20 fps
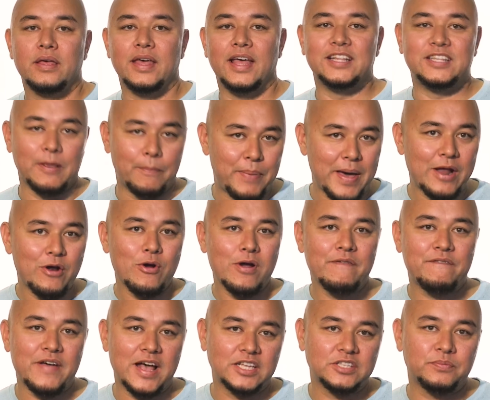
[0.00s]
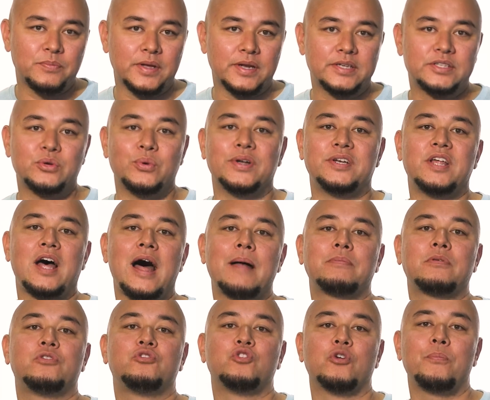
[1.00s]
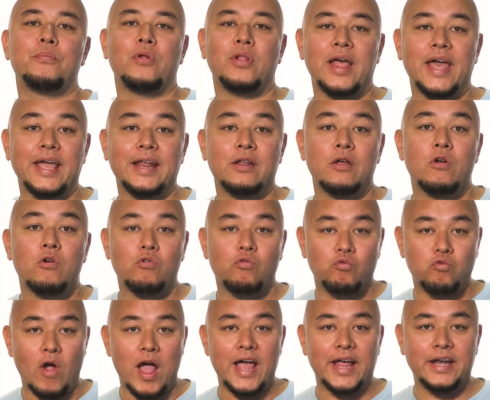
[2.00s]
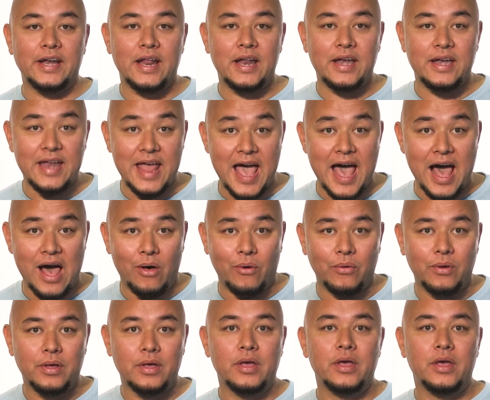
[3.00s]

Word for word: It's a better investment to adopt Drupal eight right now.